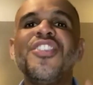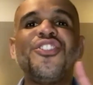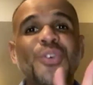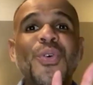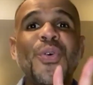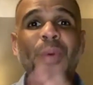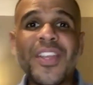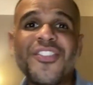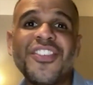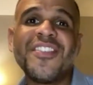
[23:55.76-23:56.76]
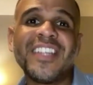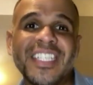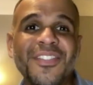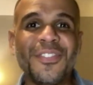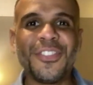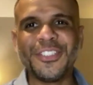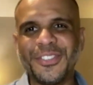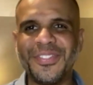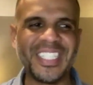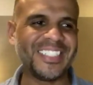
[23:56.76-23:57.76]
Two questions left for
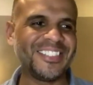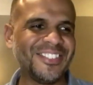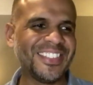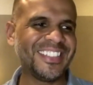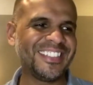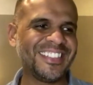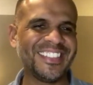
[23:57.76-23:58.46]
you. Let's do it.